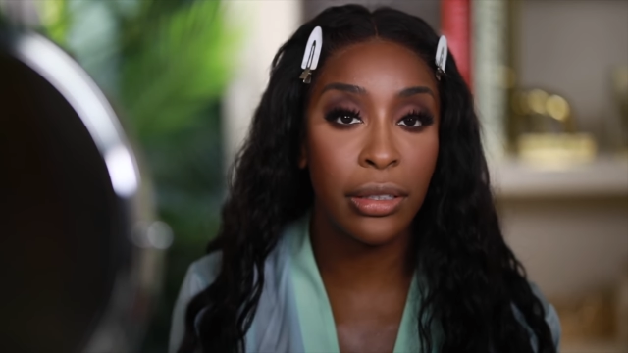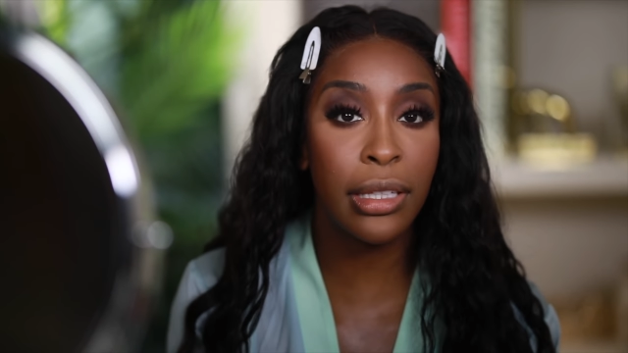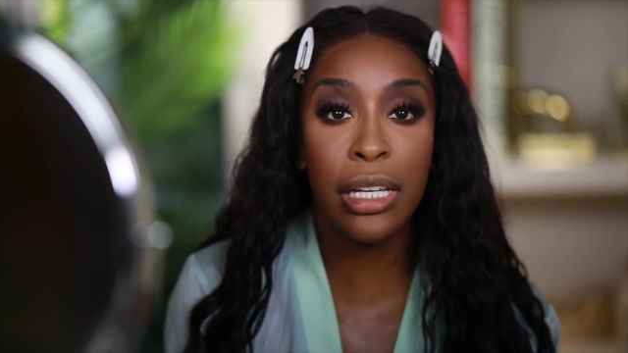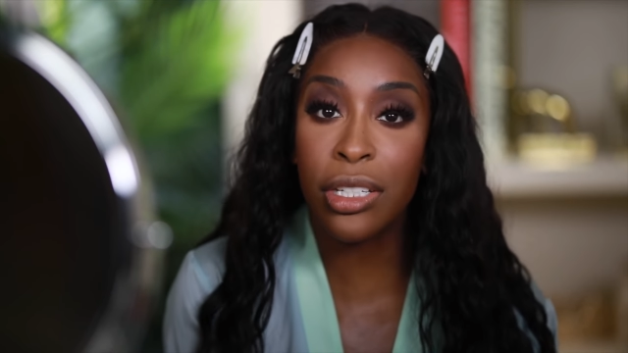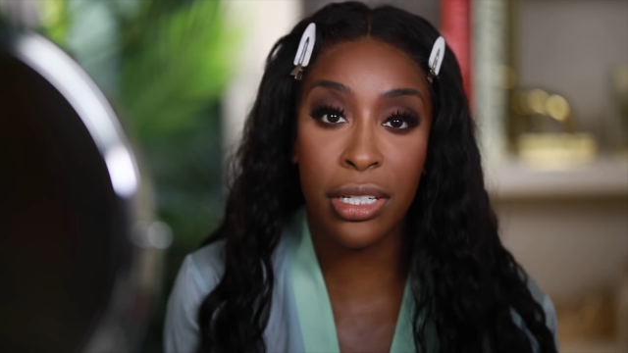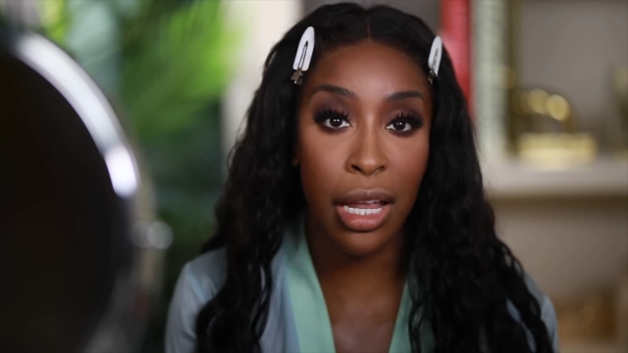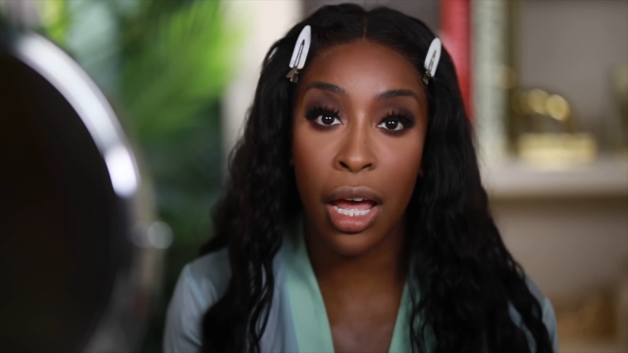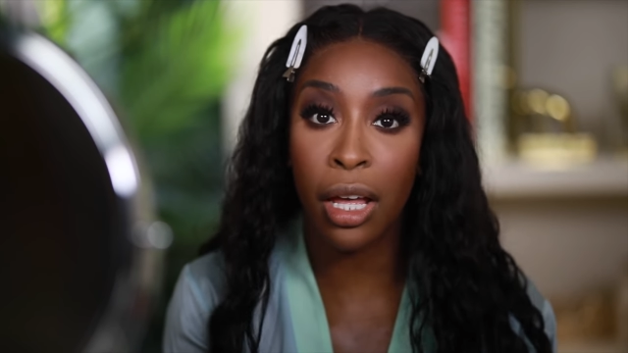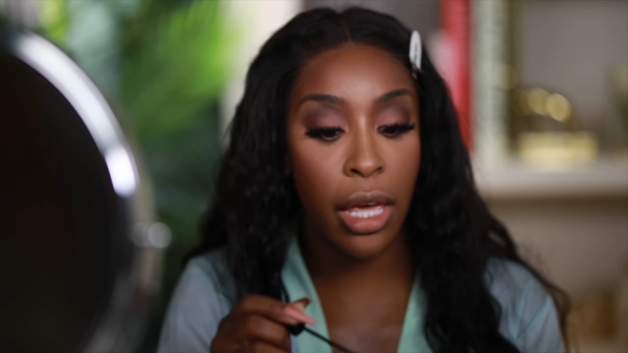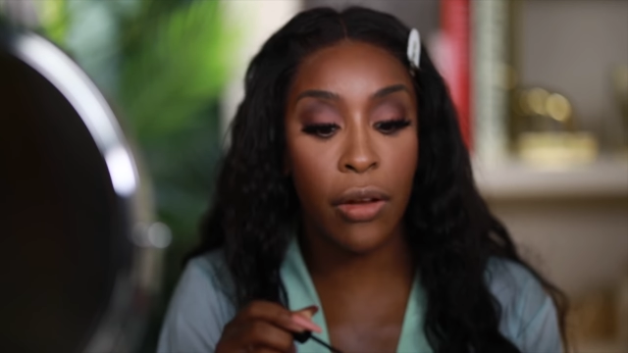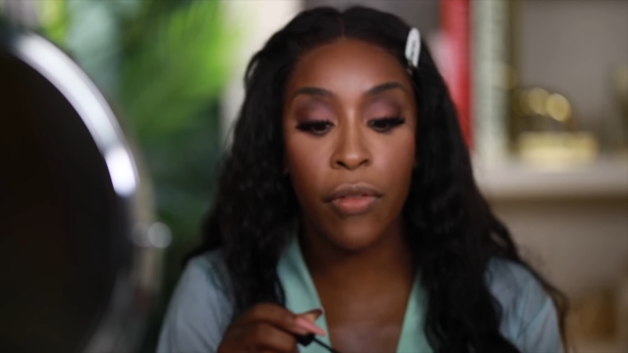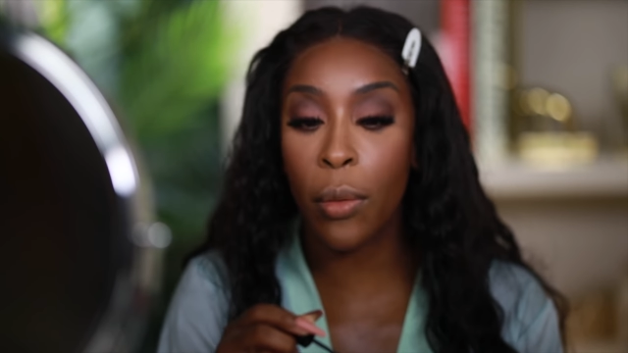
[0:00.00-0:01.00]
They just not.
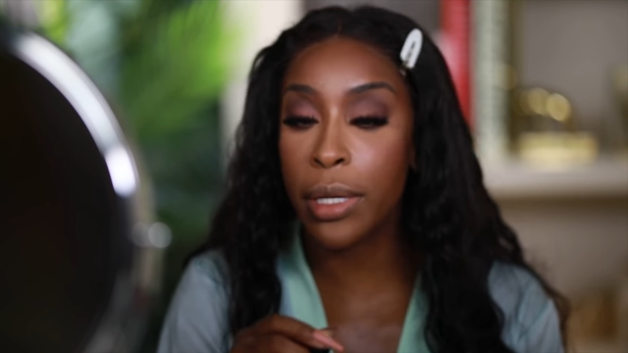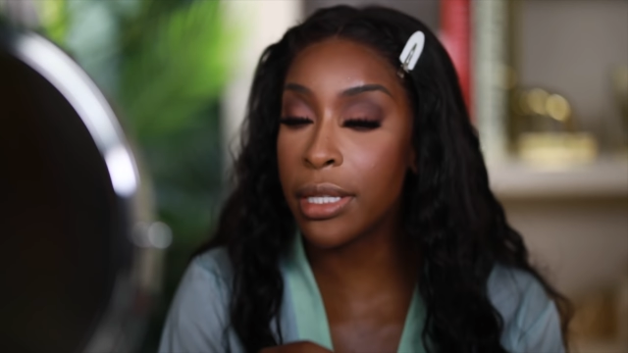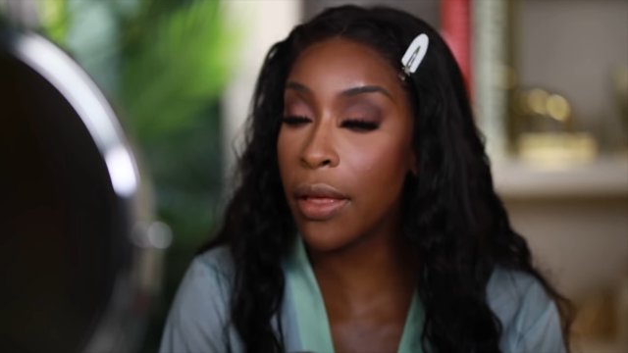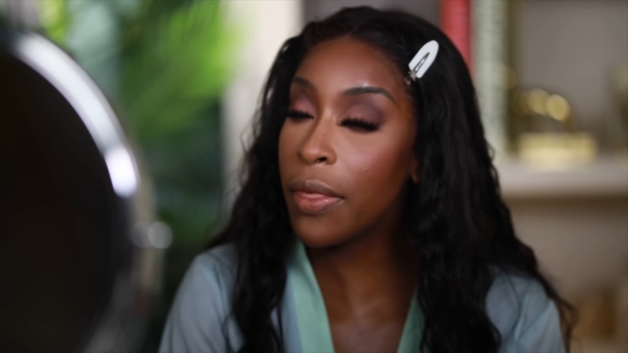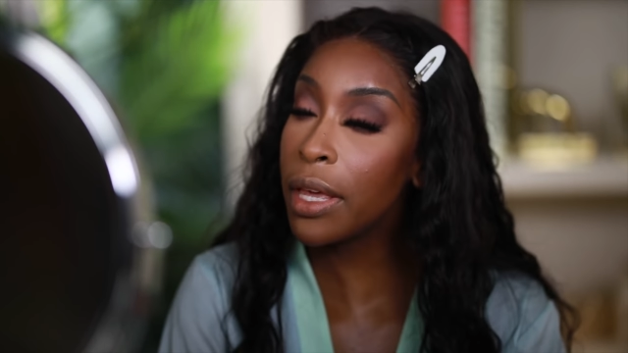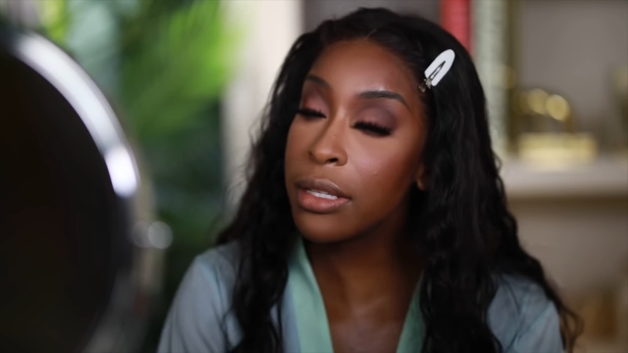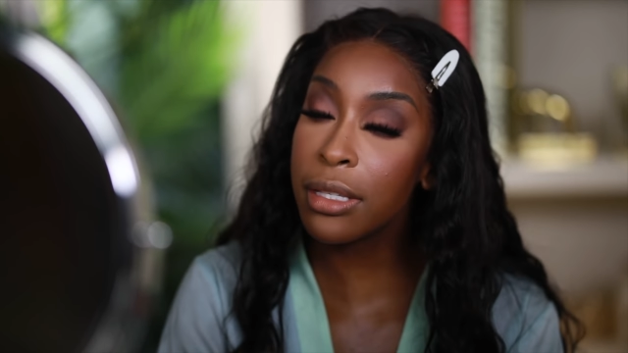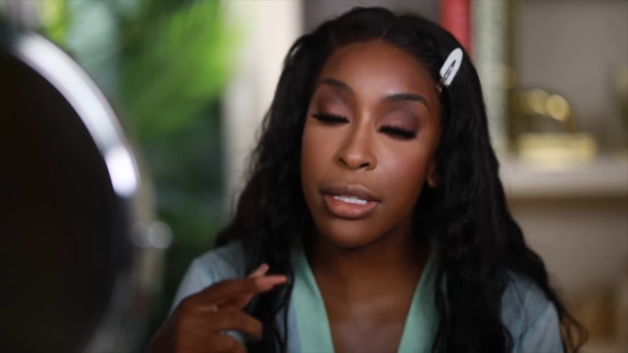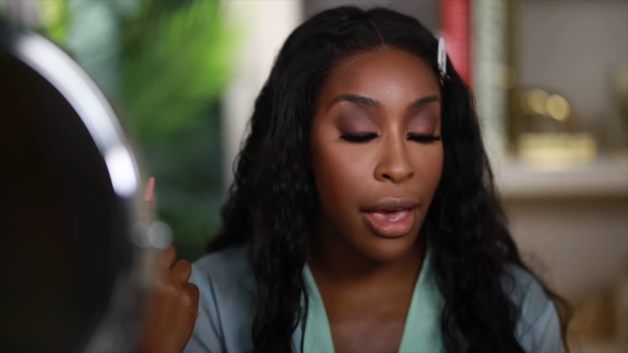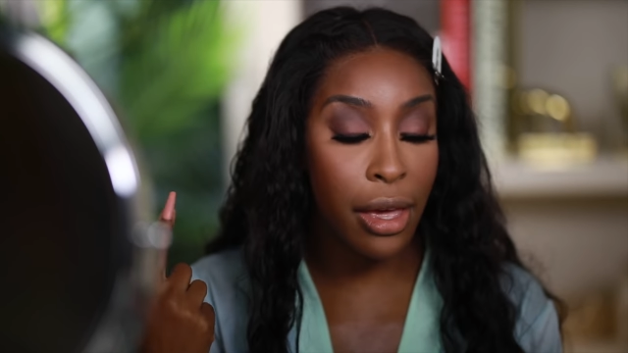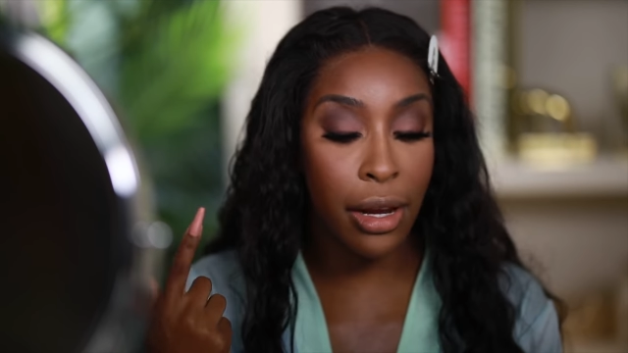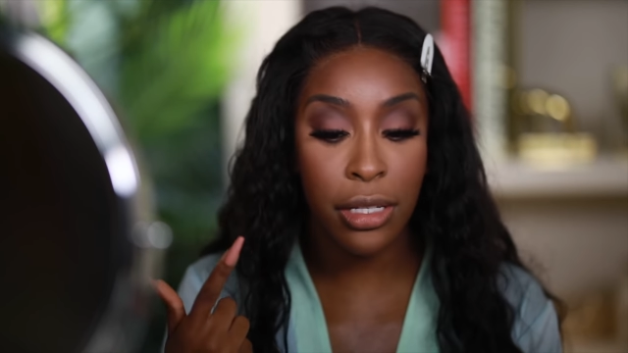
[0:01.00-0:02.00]
And I've always said this,
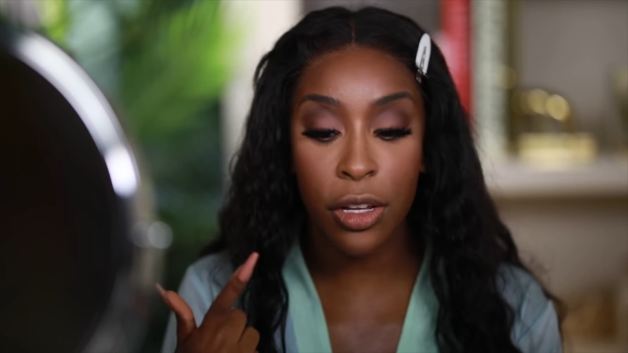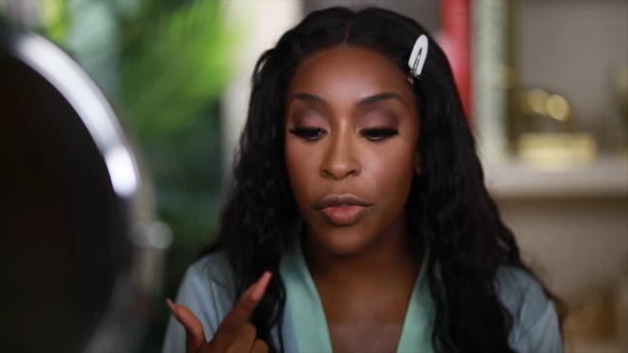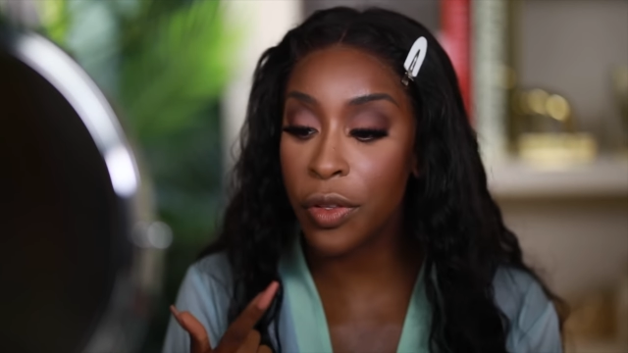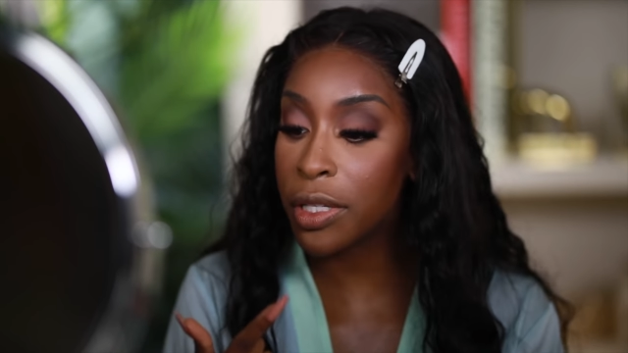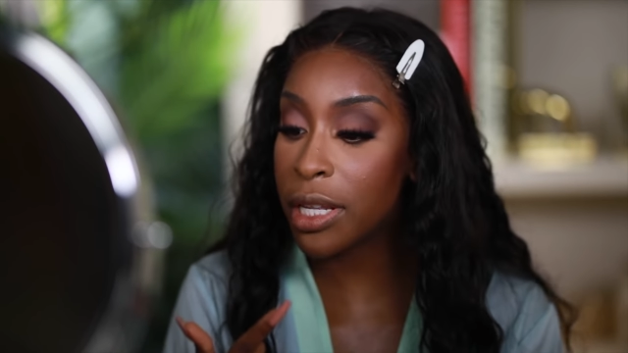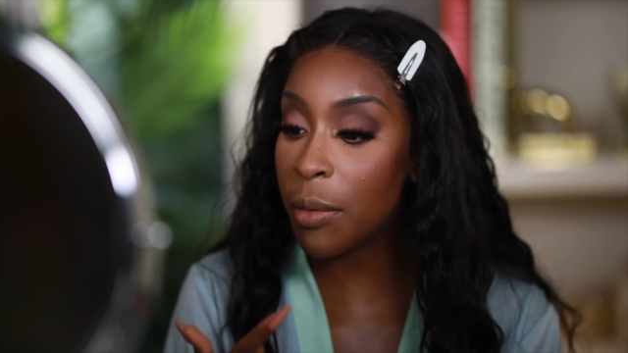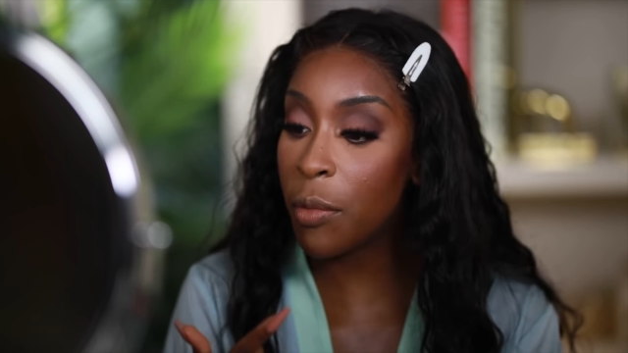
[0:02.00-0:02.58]
and I still feel the same